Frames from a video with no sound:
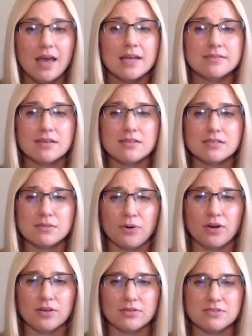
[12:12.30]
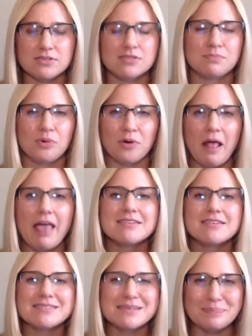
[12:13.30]
It does support sport,
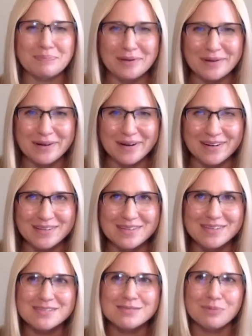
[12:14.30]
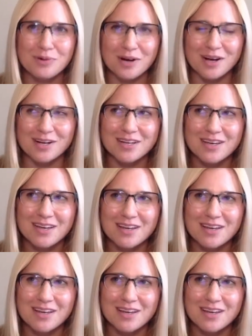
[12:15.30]
support sport,